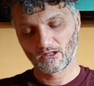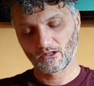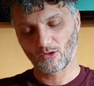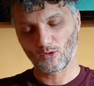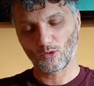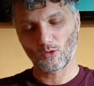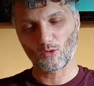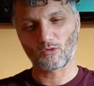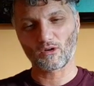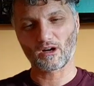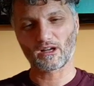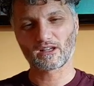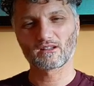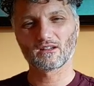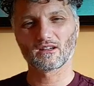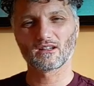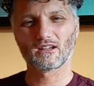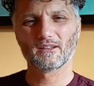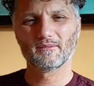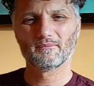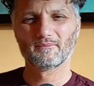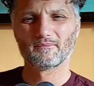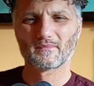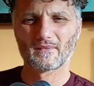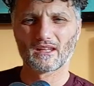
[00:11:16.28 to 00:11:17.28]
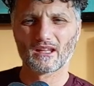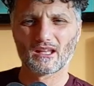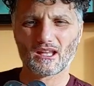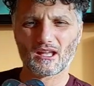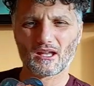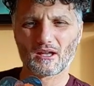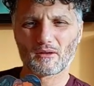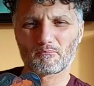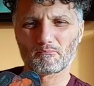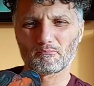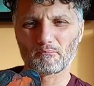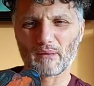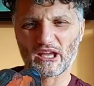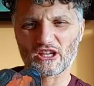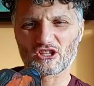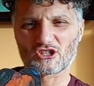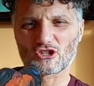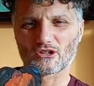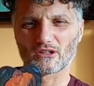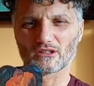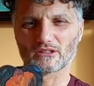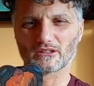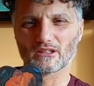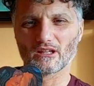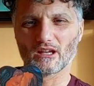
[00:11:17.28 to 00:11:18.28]
oracle.
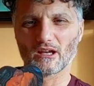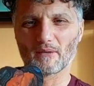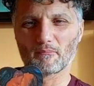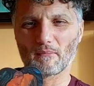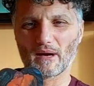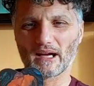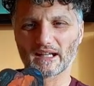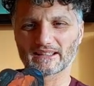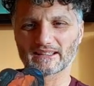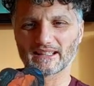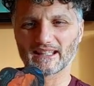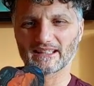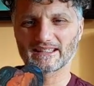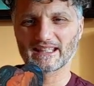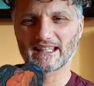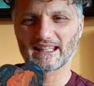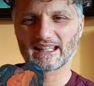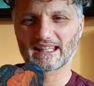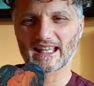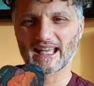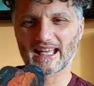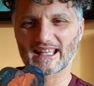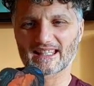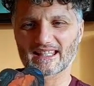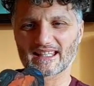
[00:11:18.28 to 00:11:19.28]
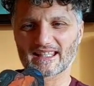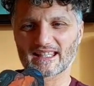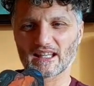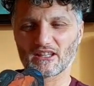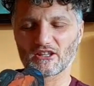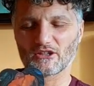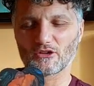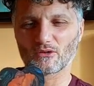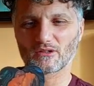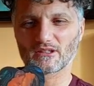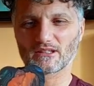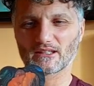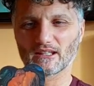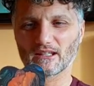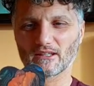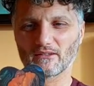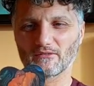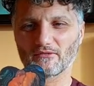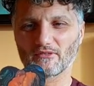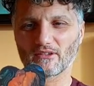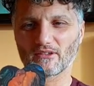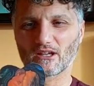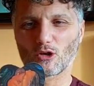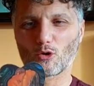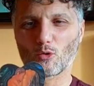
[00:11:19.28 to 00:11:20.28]
Passion, a magnetic and
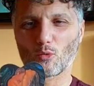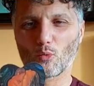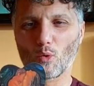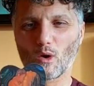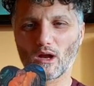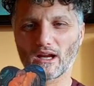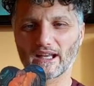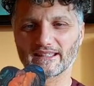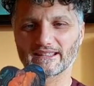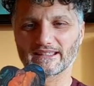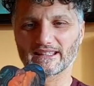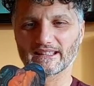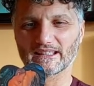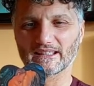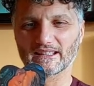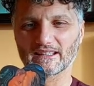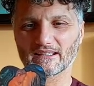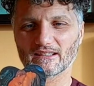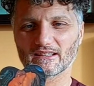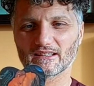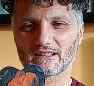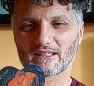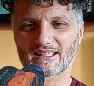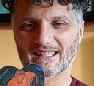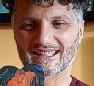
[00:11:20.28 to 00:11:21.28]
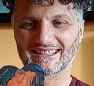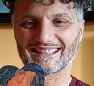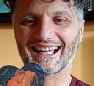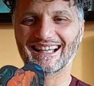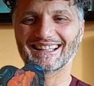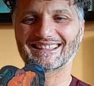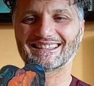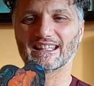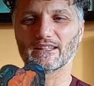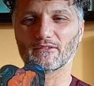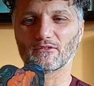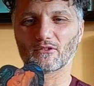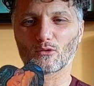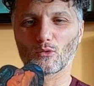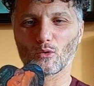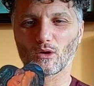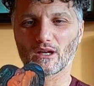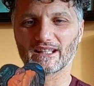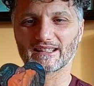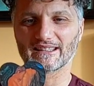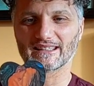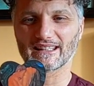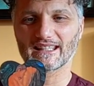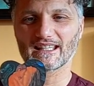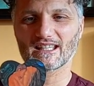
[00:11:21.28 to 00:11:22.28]
seductive quality
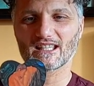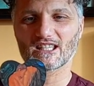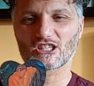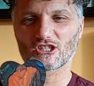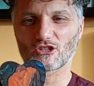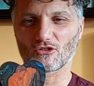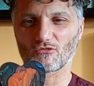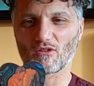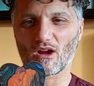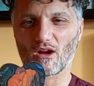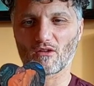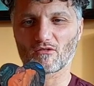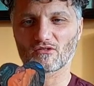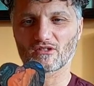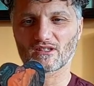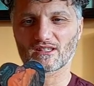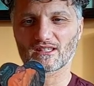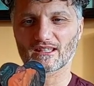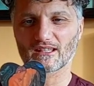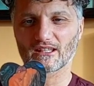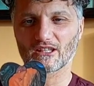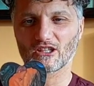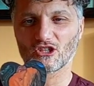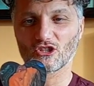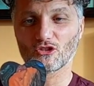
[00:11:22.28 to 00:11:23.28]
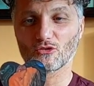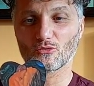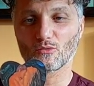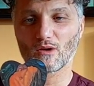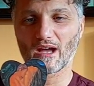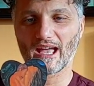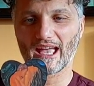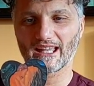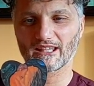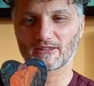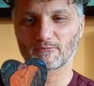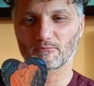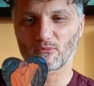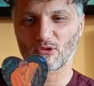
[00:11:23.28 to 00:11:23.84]
surrounds you at